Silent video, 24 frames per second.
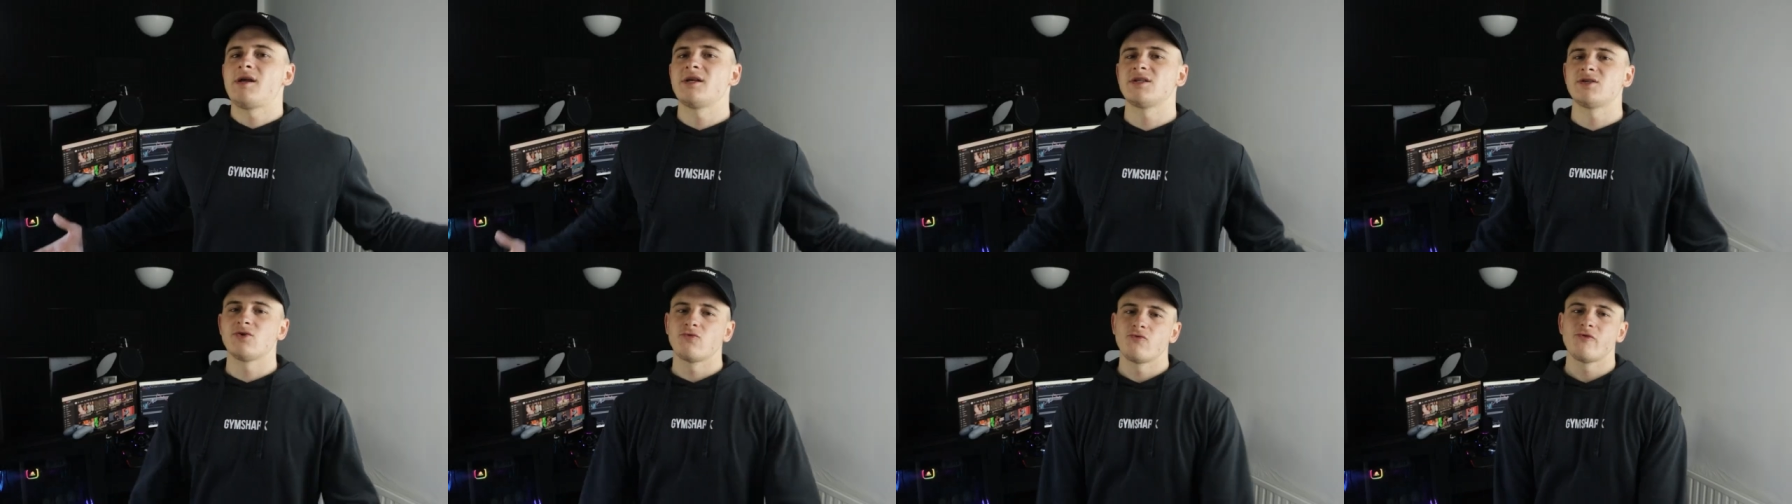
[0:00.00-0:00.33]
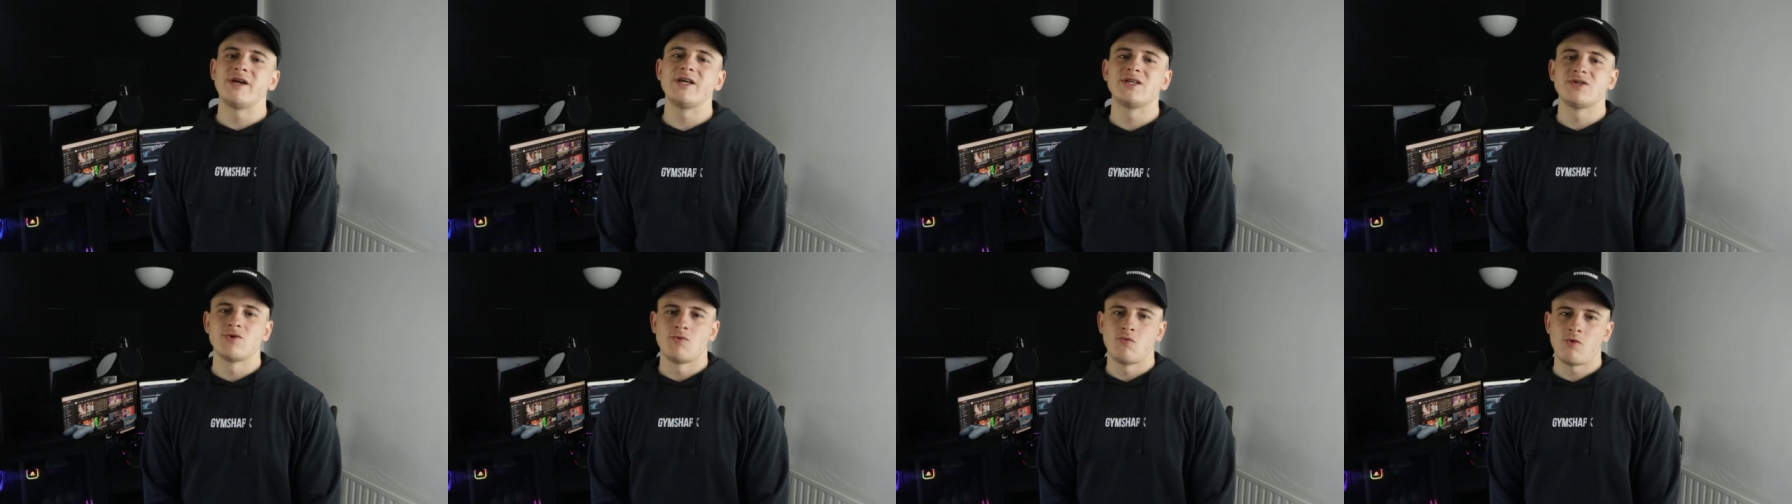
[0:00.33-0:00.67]
There's a
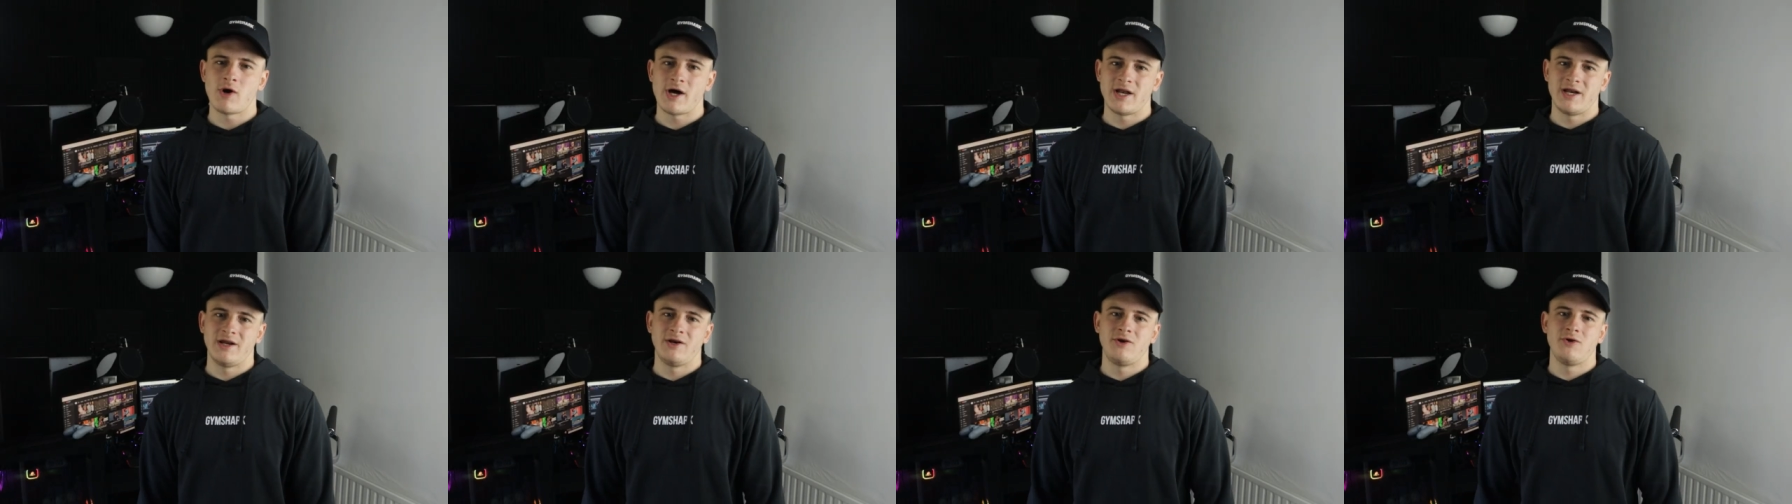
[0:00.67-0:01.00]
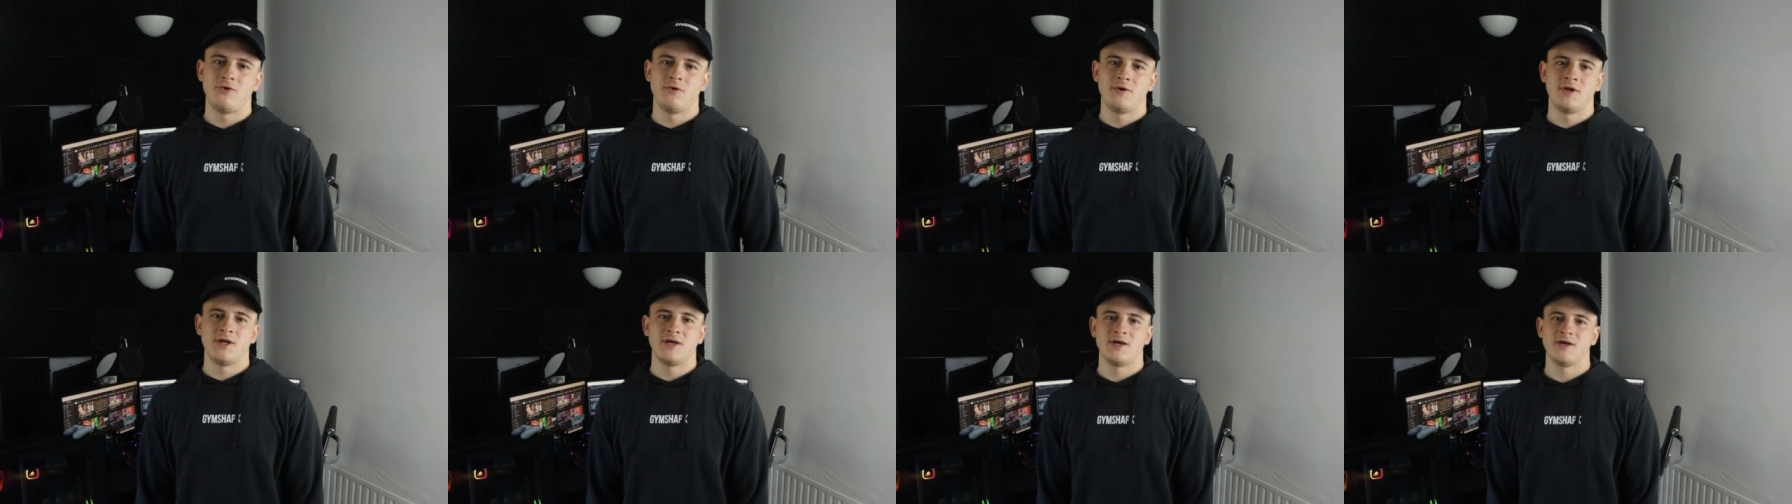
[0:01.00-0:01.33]
reason why they're
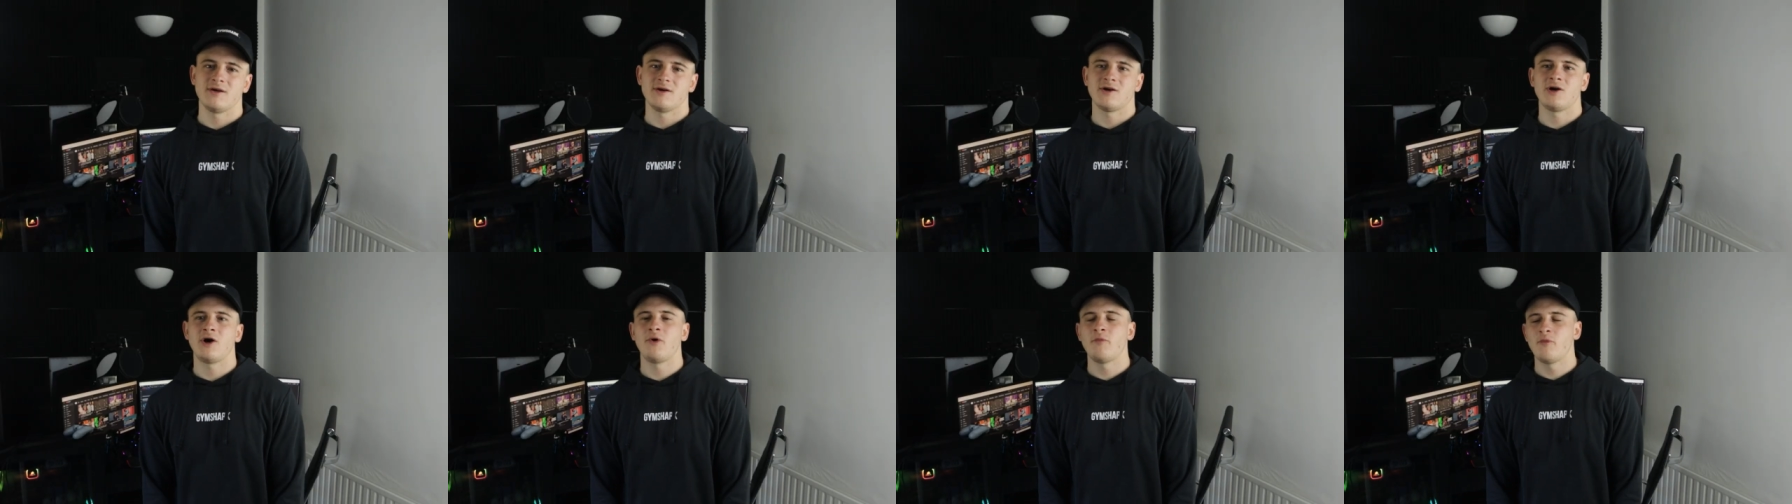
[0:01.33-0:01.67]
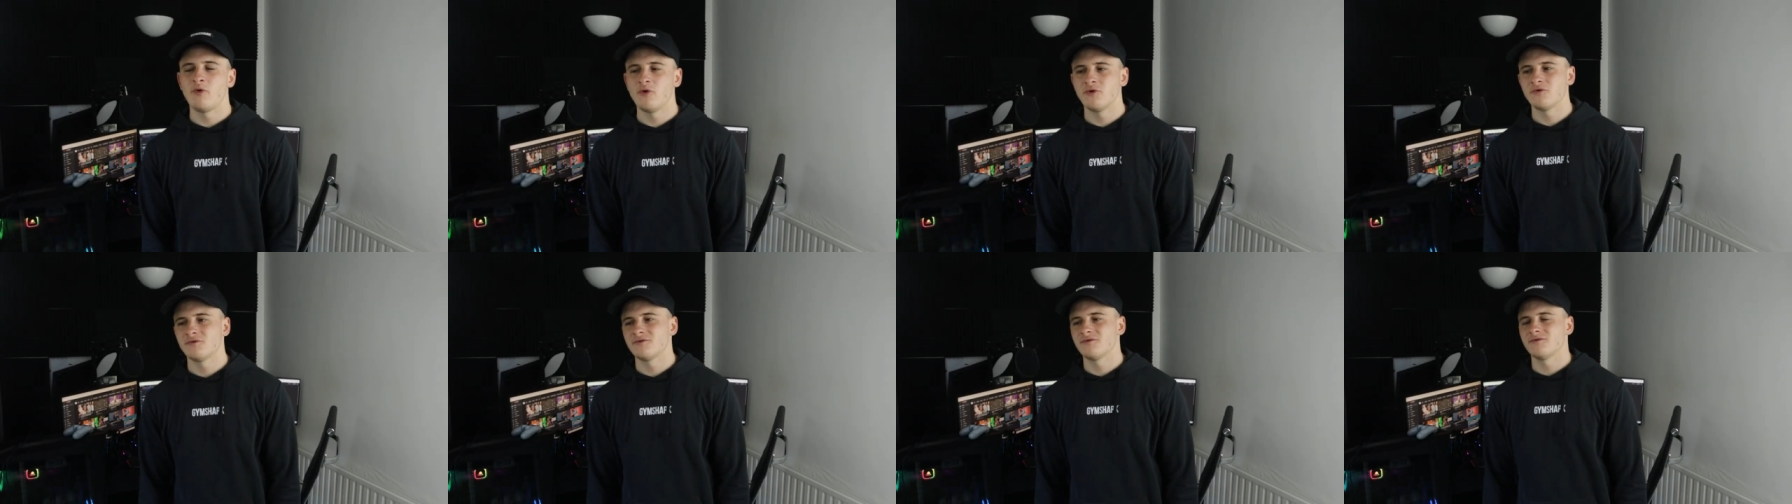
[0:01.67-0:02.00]
doing it. Come
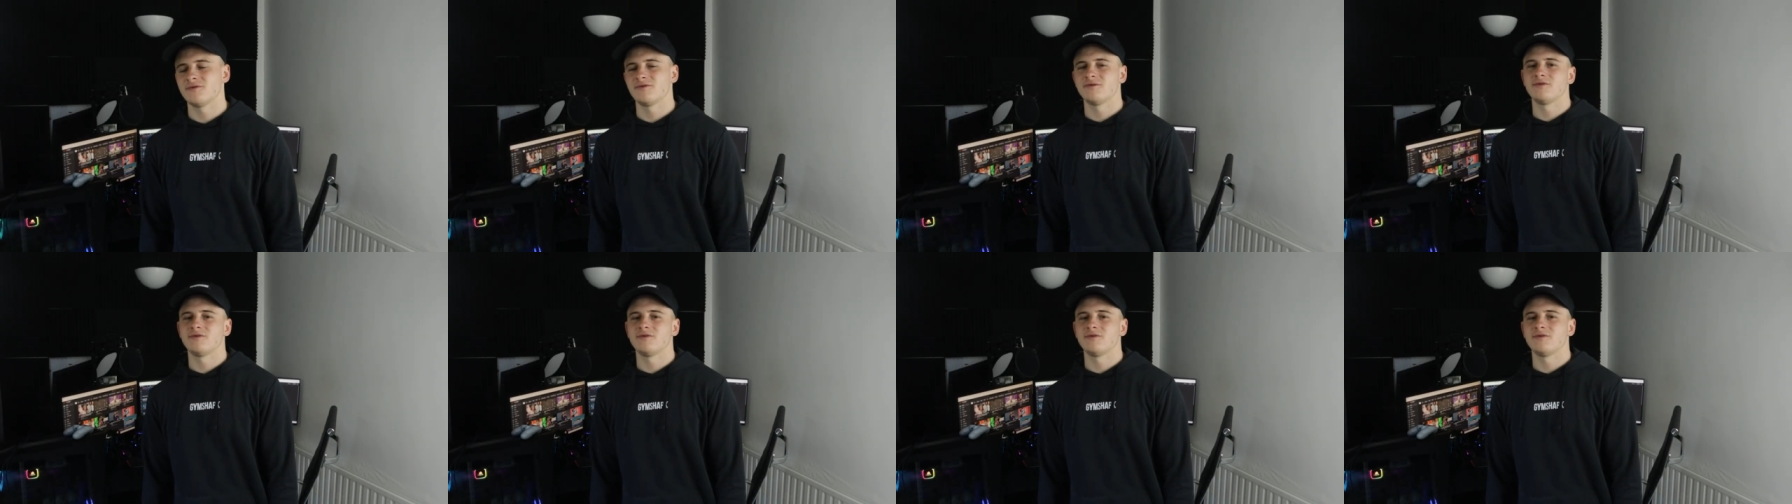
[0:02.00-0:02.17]
on.